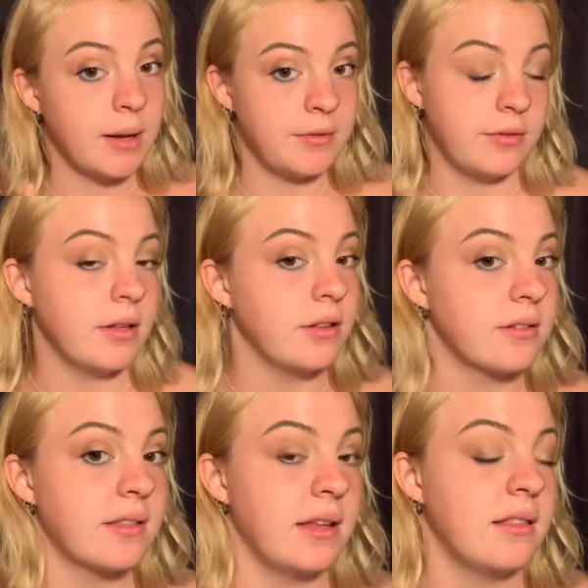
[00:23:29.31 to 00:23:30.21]
I'm doing
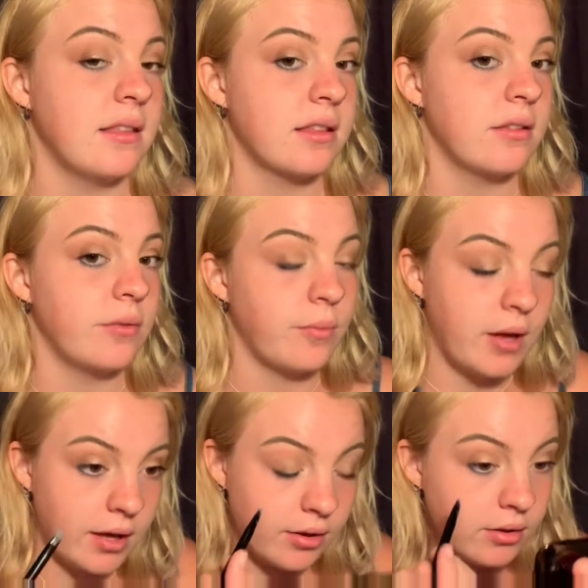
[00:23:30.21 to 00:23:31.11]
looks like this as
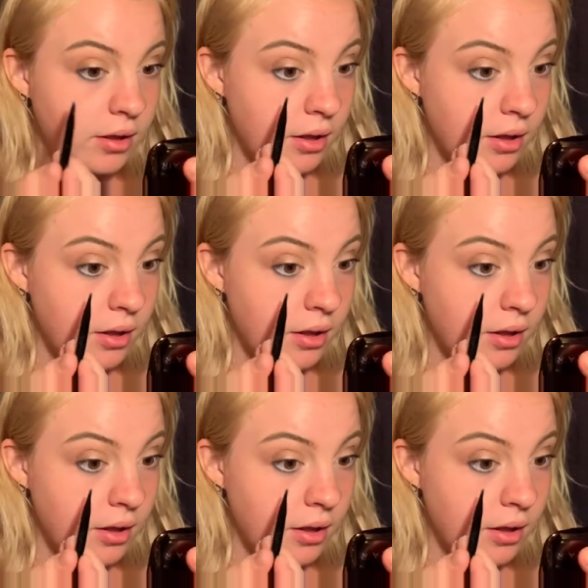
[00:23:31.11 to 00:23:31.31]
well.